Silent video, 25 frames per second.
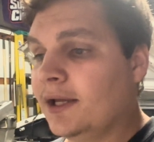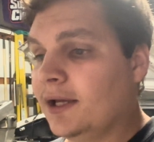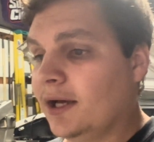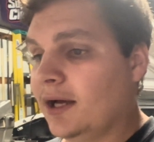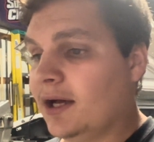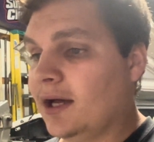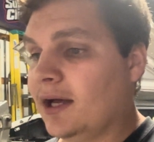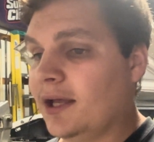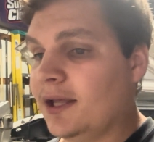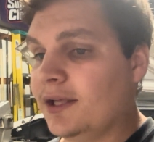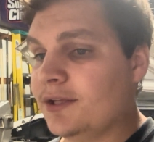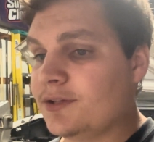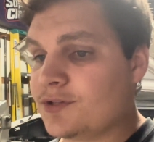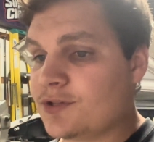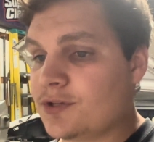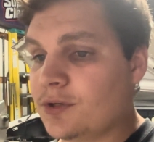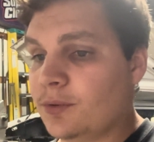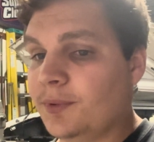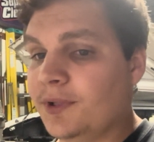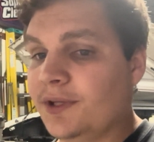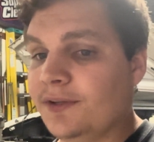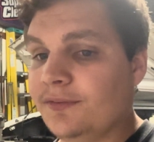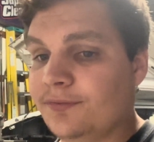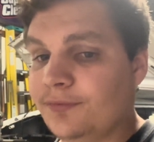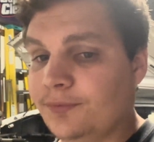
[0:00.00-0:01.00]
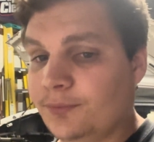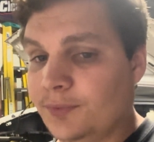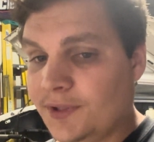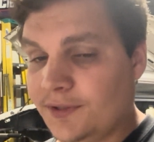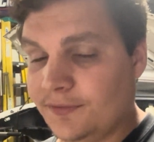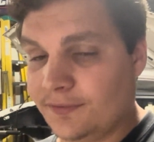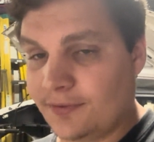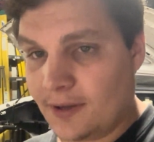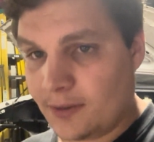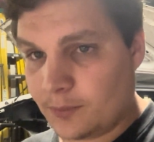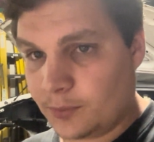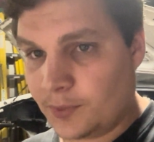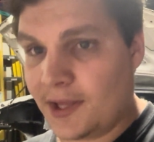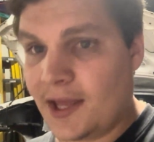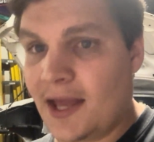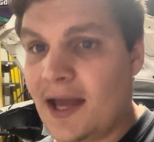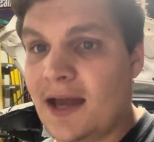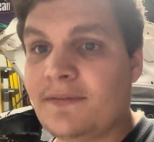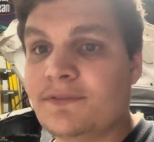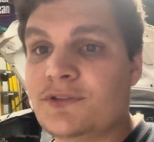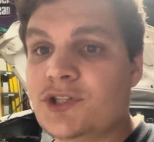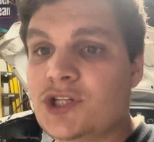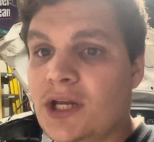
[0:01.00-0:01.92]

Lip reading: And so we have